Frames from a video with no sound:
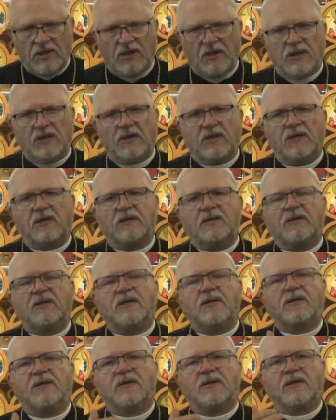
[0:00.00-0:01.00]
uh,
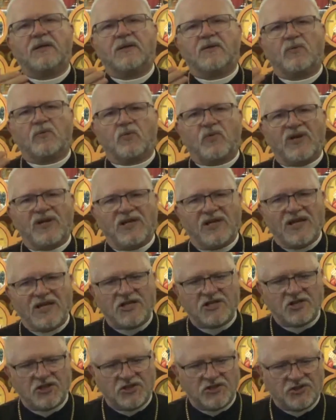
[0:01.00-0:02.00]
uh, uh,
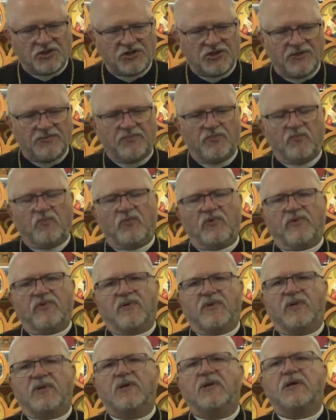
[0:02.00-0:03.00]
relationship
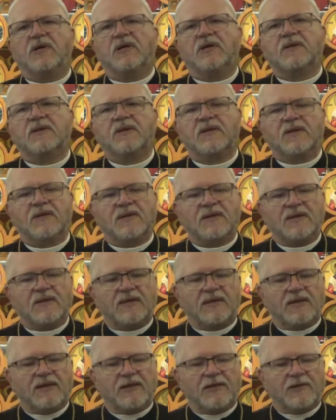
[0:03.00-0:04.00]
with God.
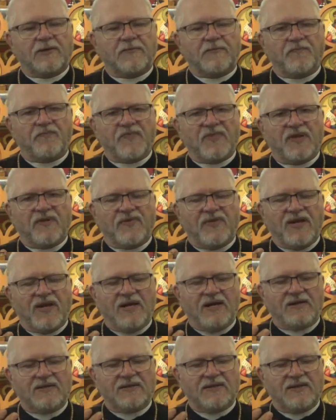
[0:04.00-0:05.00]
Um,
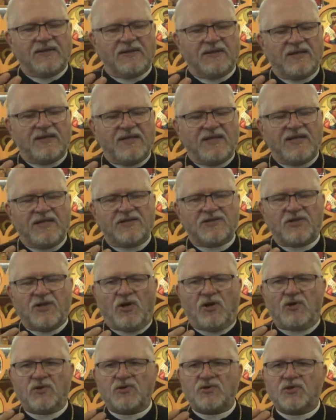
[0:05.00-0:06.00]
that he is
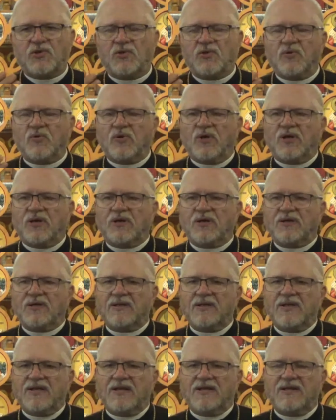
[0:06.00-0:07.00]

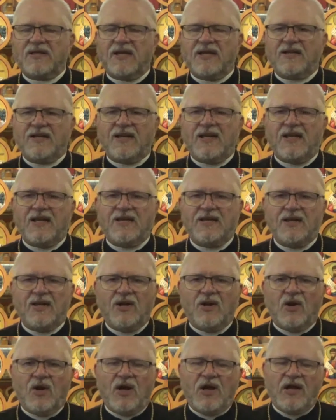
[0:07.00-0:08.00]
also in in a
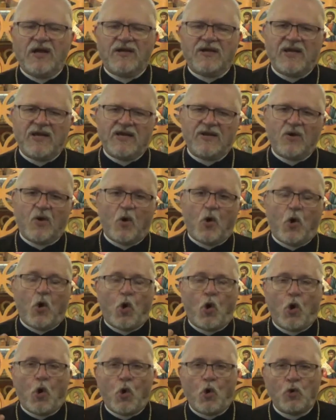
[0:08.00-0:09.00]
in a
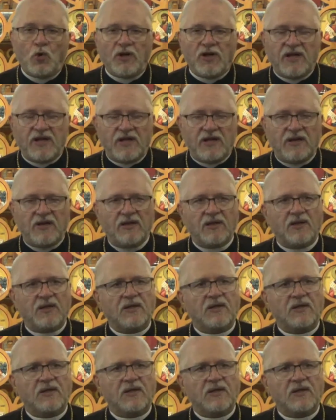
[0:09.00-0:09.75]
holy